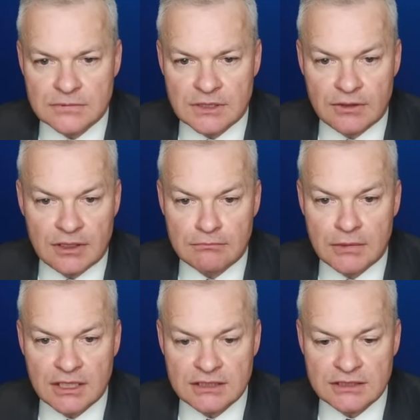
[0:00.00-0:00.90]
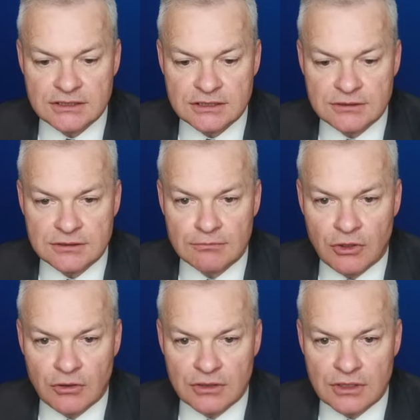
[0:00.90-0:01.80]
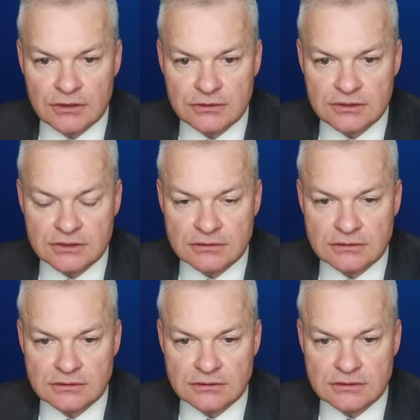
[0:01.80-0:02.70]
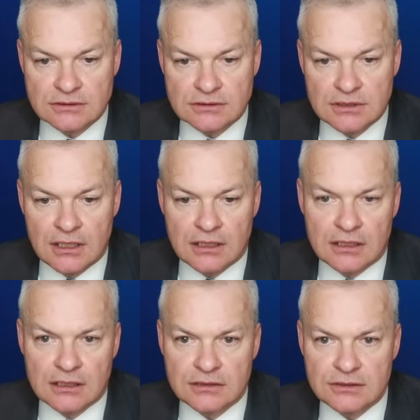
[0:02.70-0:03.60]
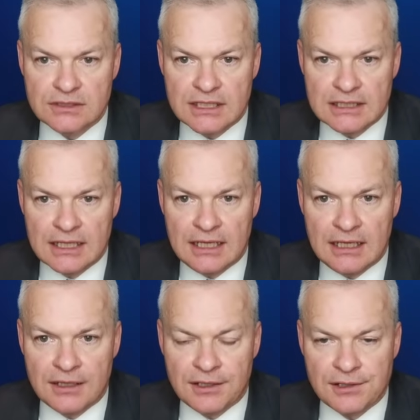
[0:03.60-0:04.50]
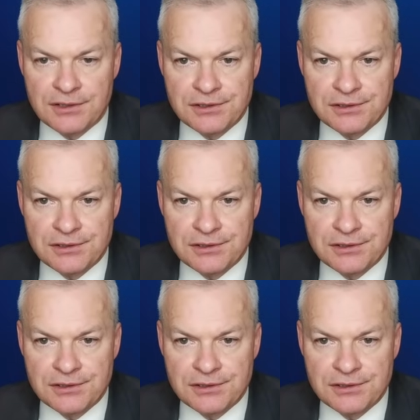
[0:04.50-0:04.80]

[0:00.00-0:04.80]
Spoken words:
So I'm minded to block those. I can do that here.